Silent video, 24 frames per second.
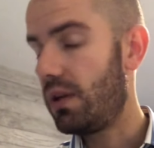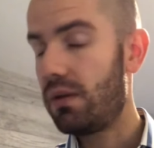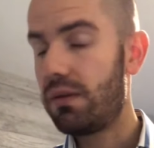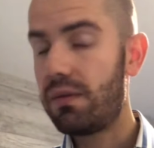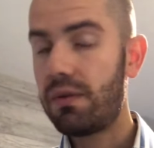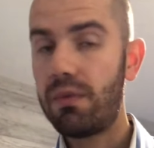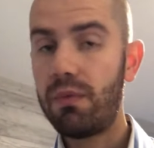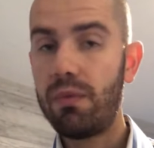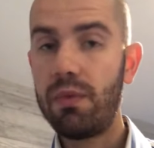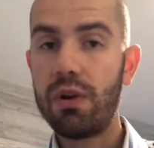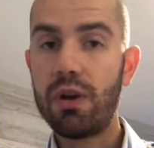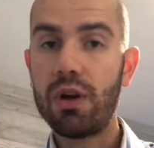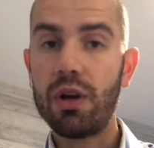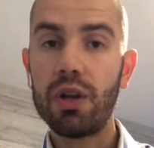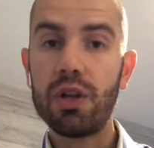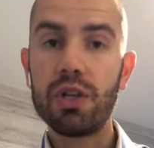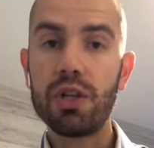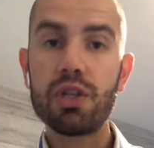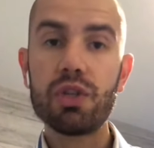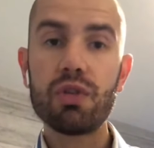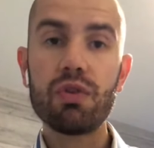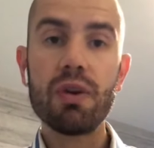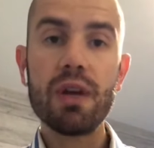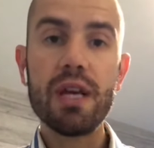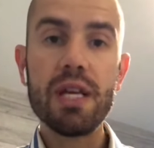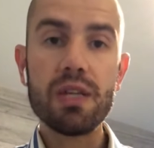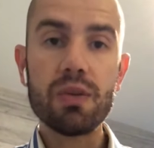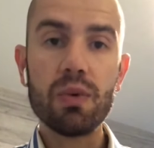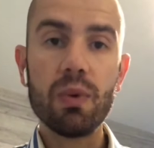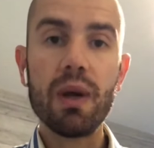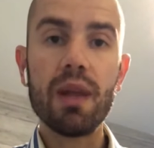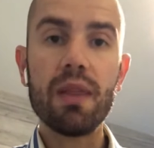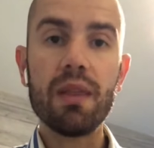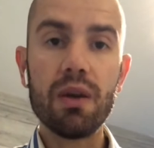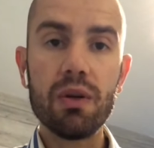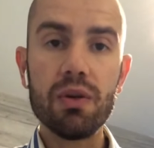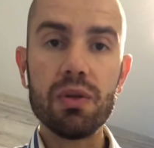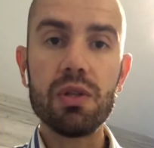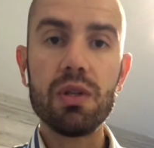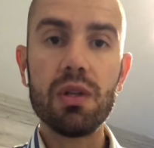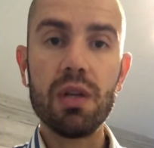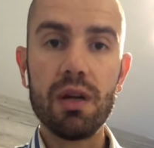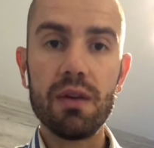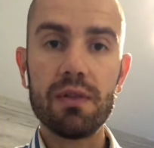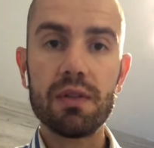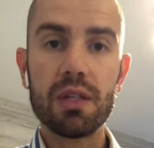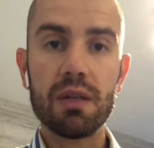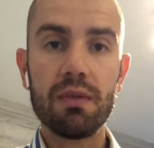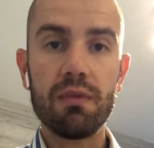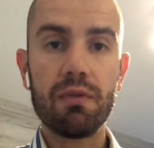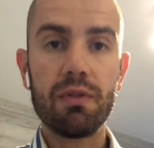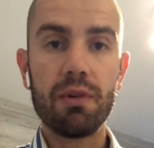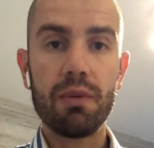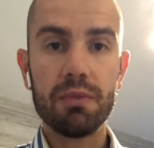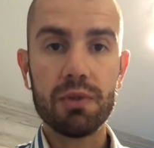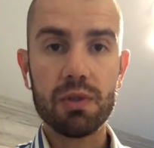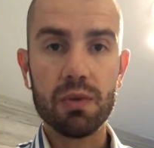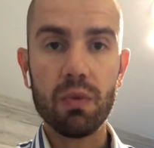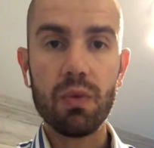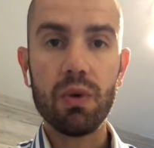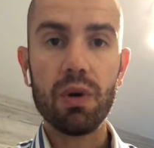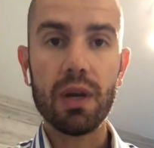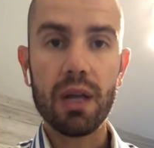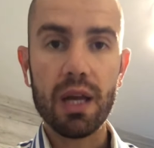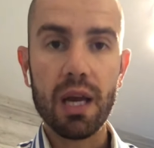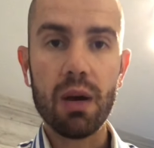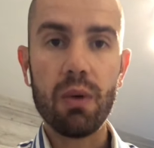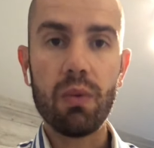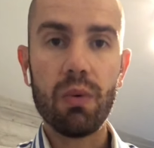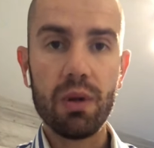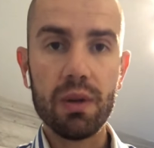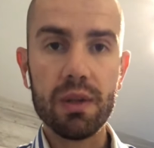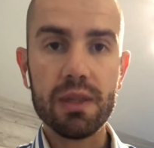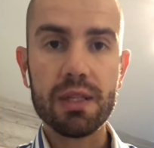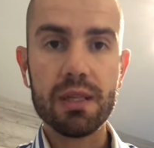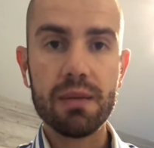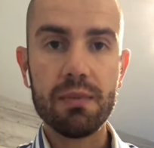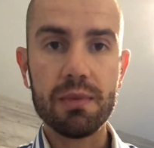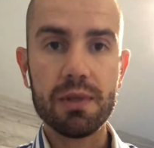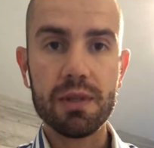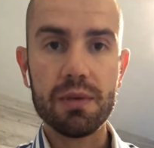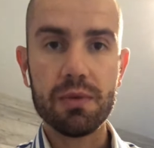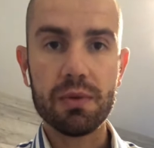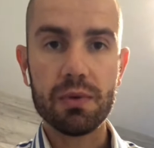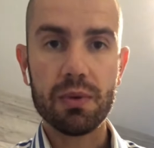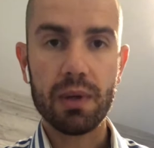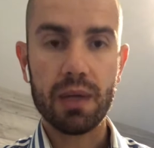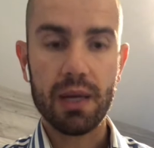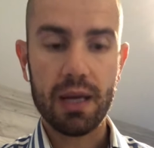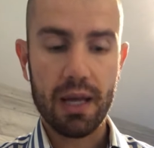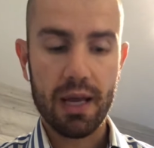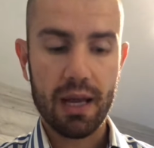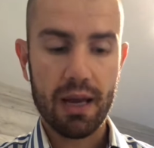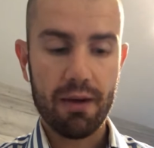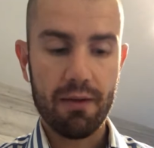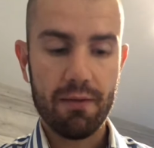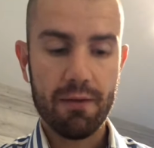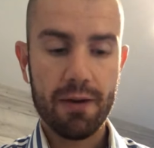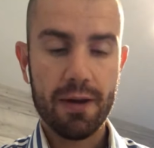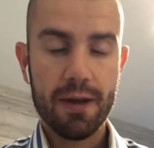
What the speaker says: We've got to trace where those nerves come from to work out what the symptoms we're going to have.